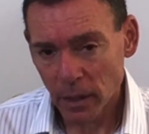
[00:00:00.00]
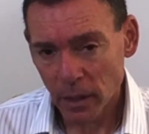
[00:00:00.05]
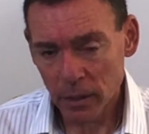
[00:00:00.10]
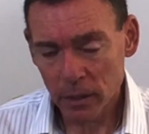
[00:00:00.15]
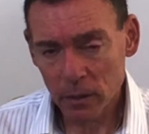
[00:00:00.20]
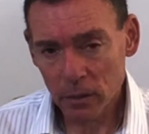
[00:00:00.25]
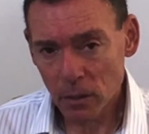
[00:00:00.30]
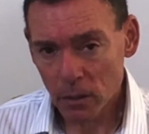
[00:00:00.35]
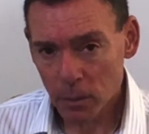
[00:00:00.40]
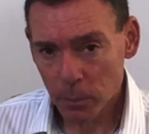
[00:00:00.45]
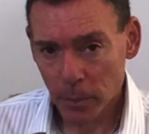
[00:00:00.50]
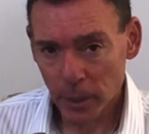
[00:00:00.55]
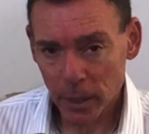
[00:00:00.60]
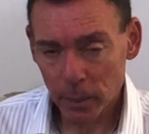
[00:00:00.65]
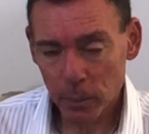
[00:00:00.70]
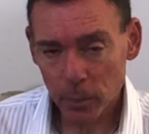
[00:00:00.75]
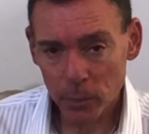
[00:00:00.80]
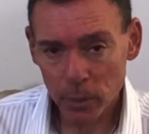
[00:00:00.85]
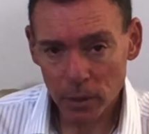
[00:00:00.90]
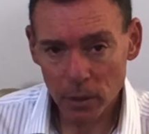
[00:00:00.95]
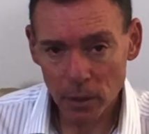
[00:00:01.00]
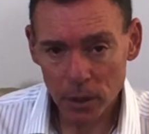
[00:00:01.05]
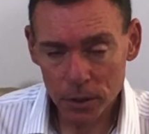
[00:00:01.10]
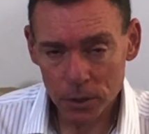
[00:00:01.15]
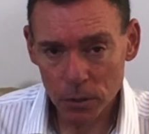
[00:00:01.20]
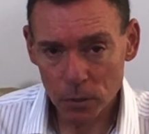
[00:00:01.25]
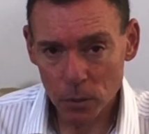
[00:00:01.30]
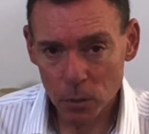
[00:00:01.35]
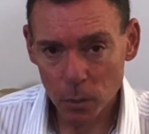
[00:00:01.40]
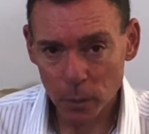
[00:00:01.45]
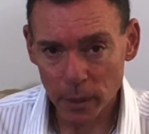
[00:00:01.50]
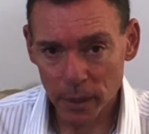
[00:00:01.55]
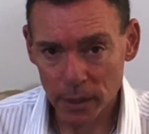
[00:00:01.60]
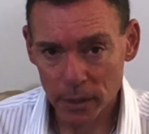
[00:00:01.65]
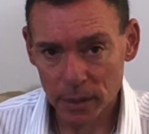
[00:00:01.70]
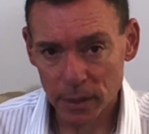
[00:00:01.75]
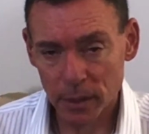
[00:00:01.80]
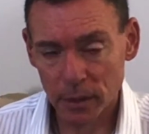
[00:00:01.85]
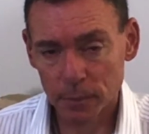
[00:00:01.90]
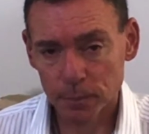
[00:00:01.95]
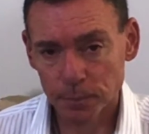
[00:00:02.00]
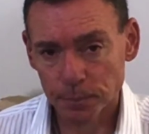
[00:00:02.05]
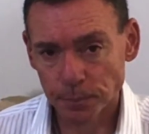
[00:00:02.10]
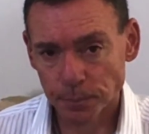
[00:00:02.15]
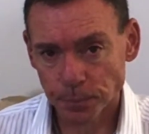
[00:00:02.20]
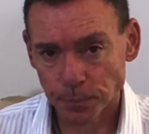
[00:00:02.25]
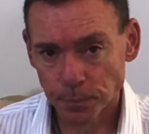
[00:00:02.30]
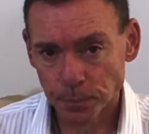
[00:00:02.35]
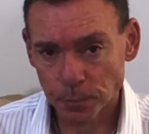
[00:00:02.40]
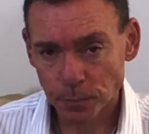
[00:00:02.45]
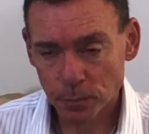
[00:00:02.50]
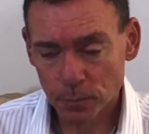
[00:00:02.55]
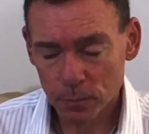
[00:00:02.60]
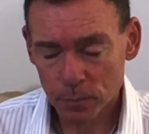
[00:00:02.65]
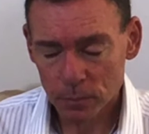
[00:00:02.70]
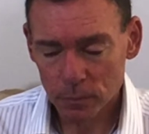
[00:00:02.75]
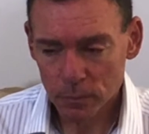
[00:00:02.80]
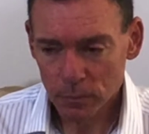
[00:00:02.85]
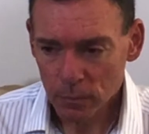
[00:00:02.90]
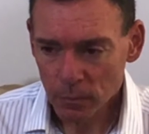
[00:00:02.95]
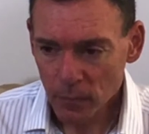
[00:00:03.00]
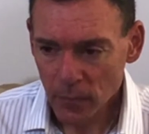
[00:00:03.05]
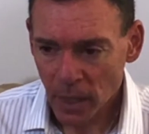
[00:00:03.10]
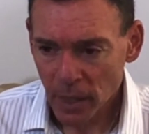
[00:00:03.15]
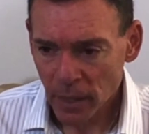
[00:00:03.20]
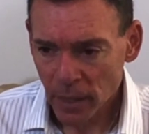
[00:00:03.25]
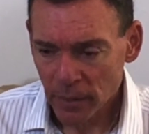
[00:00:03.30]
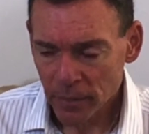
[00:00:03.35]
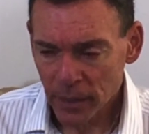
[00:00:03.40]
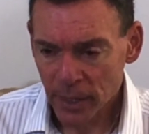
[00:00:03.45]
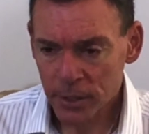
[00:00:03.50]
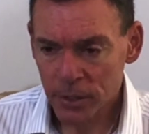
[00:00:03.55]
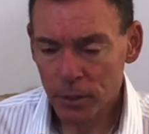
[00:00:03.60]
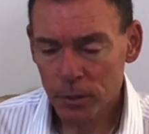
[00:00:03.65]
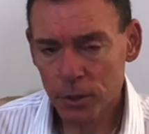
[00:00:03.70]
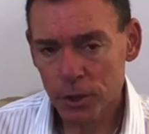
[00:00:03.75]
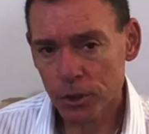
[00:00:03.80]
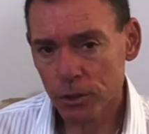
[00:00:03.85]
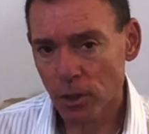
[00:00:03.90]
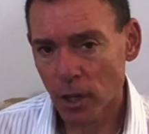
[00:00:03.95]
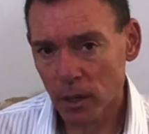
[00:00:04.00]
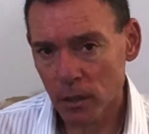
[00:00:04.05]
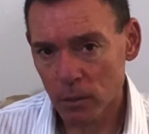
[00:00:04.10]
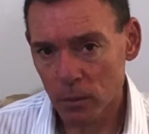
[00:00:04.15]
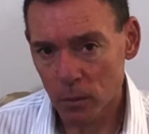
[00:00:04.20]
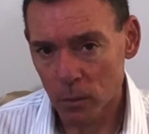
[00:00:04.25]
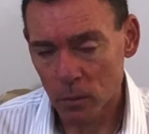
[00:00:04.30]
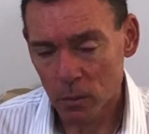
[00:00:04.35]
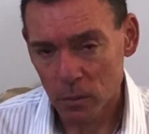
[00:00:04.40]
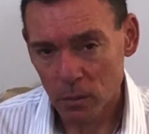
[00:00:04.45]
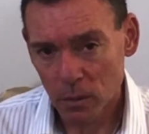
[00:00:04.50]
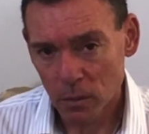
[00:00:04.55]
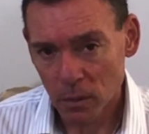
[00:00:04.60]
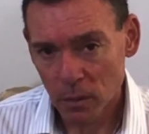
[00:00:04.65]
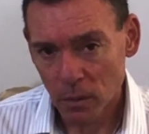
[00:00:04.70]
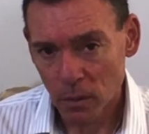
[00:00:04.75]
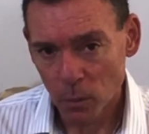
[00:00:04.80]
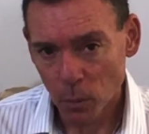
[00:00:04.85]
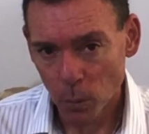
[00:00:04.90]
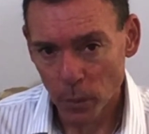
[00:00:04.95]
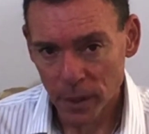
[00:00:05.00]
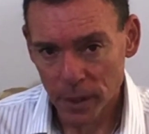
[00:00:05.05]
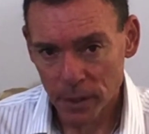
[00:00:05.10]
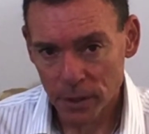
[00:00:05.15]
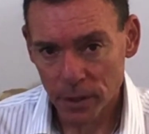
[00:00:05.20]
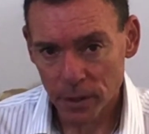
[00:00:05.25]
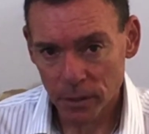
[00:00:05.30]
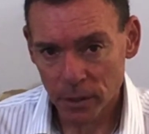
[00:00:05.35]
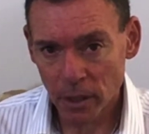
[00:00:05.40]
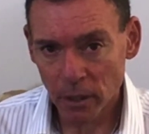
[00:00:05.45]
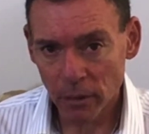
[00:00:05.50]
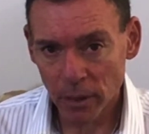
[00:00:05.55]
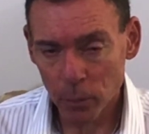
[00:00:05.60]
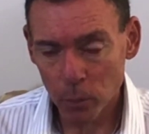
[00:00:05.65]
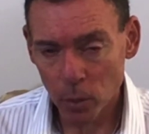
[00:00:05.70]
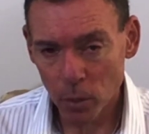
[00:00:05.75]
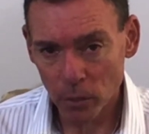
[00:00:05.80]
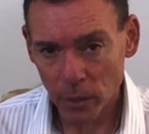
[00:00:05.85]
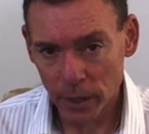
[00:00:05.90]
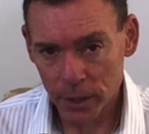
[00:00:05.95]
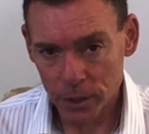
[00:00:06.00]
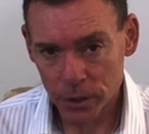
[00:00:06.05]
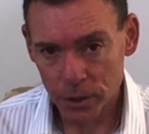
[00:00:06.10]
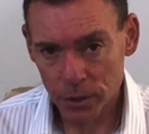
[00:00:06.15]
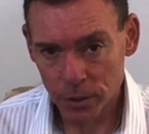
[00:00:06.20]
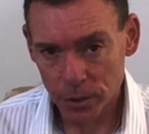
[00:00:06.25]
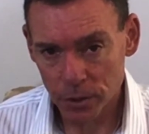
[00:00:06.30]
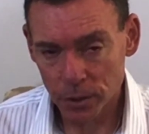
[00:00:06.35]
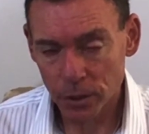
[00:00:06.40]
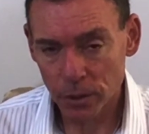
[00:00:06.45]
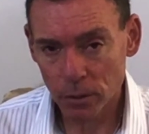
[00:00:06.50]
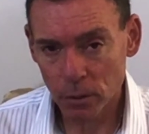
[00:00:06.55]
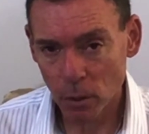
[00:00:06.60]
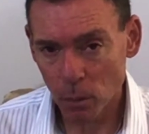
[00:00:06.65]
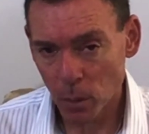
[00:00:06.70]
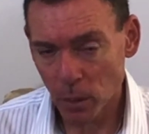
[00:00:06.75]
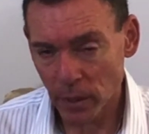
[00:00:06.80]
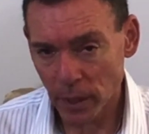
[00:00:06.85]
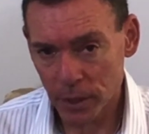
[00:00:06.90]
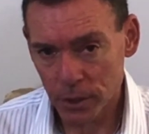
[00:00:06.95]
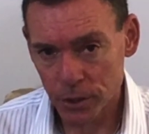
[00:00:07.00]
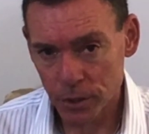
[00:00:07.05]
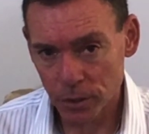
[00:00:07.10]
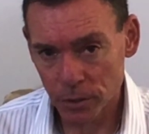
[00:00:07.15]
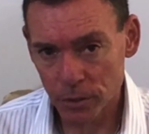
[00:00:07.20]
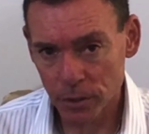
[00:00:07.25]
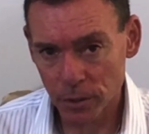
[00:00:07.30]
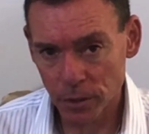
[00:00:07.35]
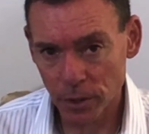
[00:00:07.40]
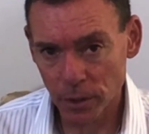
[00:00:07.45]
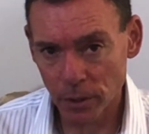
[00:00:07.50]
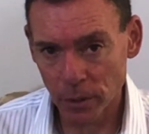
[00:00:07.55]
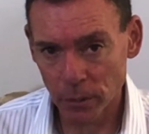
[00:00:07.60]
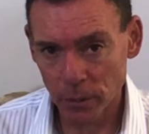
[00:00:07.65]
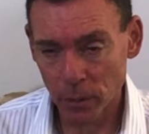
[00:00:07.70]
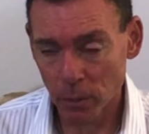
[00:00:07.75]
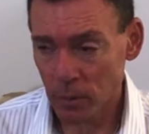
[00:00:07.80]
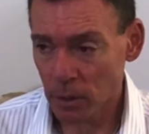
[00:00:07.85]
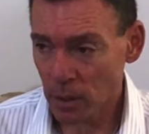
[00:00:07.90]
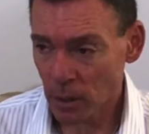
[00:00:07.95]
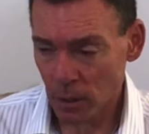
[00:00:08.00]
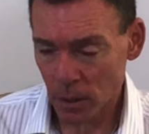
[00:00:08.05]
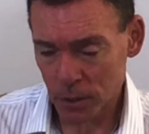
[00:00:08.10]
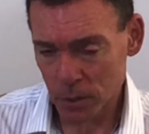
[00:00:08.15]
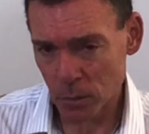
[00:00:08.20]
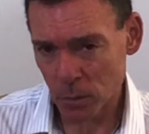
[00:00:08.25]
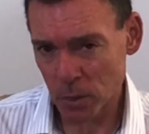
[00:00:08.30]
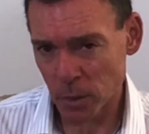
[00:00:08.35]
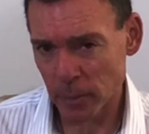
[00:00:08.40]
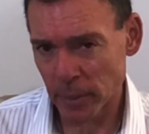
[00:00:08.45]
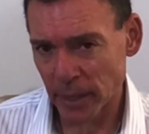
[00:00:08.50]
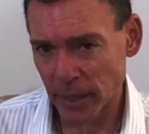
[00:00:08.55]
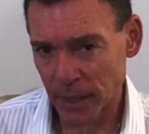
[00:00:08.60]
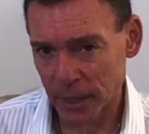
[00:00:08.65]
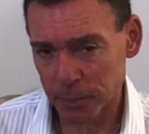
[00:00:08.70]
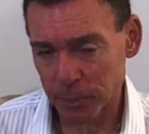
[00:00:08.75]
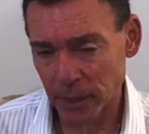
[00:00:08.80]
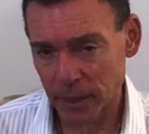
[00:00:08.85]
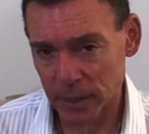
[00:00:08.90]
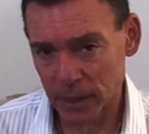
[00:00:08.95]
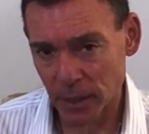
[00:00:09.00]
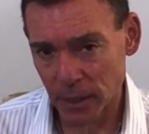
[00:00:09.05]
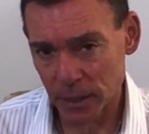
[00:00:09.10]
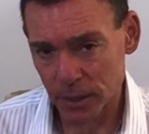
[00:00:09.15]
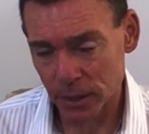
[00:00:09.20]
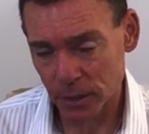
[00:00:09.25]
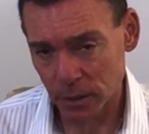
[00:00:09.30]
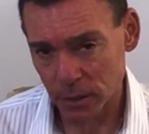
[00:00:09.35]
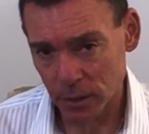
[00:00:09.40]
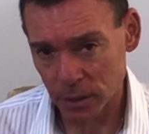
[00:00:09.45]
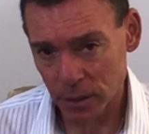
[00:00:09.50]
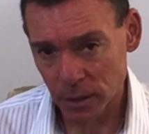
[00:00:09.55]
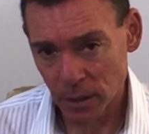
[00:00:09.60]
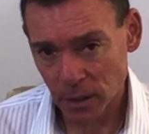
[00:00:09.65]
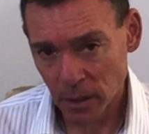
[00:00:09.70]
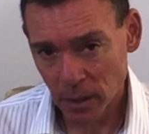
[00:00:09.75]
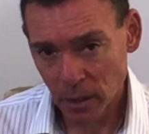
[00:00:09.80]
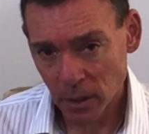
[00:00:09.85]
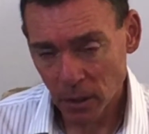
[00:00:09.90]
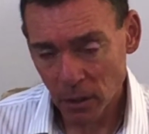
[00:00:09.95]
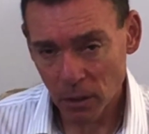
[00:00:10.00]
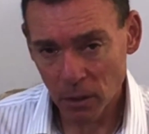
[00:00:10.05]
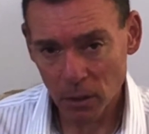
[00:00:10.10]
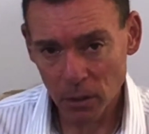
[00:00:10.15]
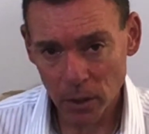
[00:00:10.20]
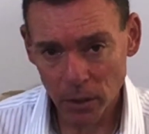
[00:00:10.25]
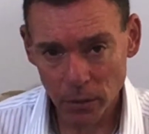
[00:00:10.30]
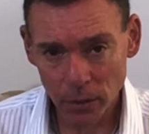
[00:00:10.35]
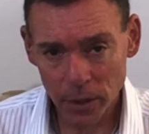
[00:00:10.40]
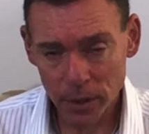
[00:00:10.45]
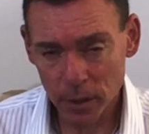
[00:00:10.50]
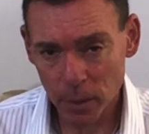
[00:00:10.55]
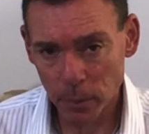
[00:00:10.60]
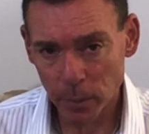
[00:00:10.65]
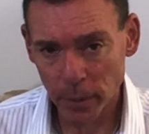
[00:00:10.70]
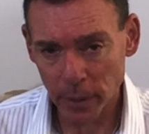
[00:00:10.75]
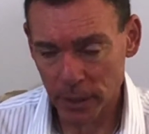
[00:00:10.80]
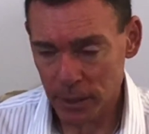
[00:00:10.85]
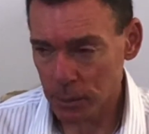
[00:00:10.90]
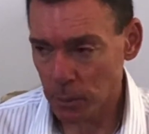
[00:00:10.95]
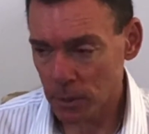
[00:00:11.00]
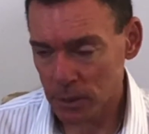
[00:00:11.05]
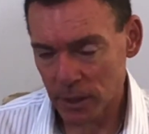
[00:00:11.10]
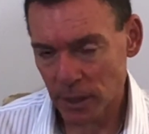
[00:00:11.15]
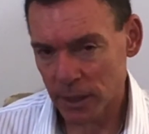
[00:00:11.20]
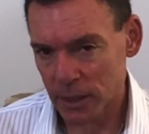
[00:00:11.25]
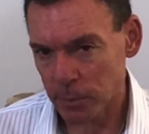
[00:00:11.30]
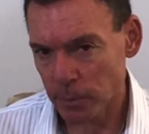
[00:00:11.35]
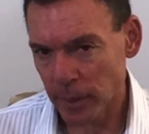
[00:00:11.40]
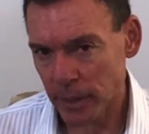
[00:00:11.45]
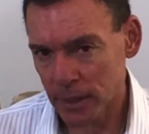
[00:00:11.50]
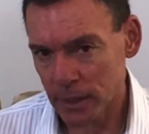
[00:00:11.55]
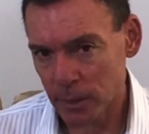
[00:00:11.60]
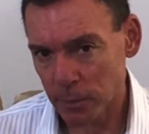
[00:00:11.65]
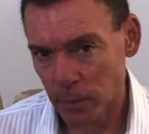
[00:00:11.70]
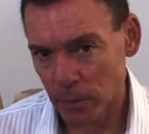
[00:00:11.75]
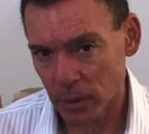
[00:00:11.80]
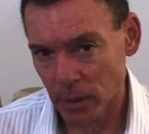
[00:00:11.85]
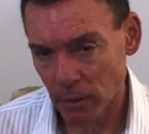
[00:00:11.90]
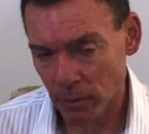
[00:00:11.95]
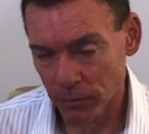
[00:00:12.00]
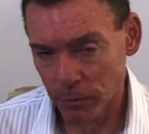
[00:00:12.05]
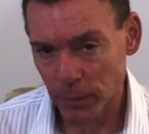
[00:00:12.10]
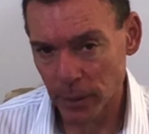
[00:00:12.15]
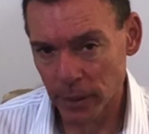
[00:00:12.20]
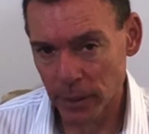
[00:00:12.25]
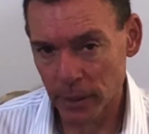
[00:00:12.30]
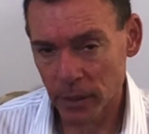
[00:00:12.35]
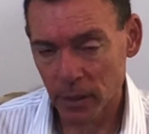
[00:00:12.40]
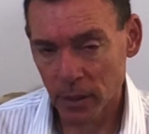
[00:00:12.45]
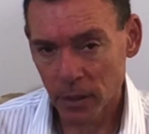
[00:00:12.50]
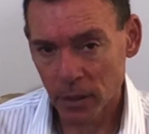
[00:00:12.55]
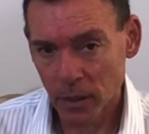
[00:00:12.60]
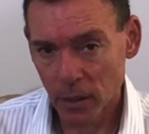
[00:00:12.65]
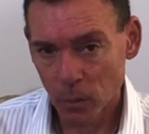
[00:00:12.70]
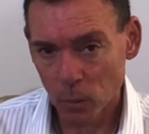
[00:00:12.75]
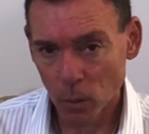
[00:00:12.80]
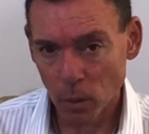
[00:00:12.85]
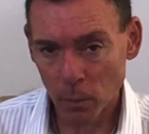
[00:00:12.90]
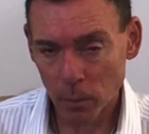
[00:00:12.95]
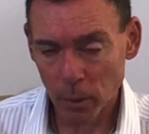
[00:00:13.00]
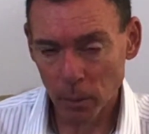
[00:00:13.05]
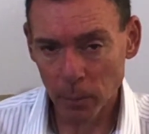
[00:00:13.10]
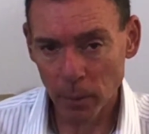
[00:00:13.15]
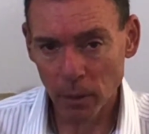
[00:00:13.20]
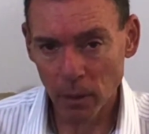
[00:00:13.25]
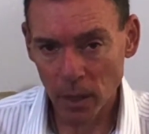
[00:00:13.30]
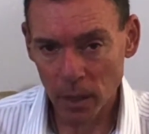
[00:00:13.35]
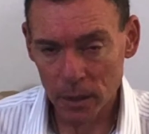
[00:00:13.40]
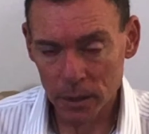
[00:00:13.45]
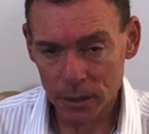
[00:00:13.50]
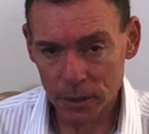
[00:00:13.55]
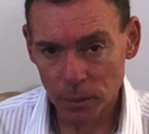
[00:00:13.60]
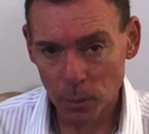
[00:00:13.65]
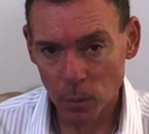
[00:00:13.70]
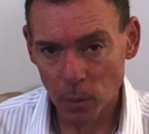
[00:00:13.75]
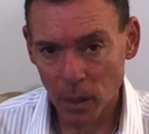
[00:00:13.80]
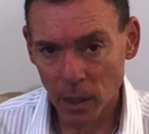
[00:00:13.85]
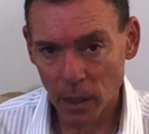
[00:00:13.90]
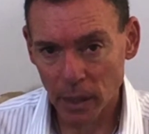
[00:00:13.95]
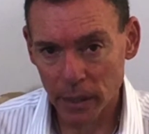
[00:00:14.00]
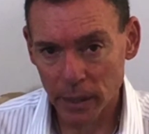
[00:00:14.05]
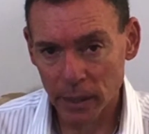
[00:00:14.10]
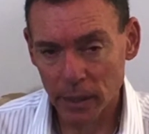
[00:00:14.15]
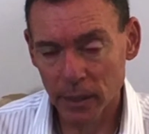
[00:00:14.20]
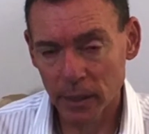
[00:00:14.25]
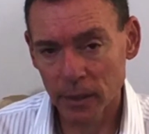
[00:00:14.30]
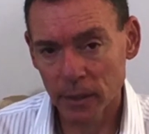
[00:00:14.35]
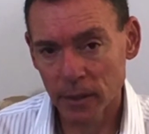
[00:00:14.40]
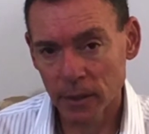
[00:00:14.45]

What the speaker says: And a lot of people that I talk with, they do struggle with knowing what they should do or what they shouldn't do. And I talked about expectations early on in the piece. What's expected of me while my pilot's away?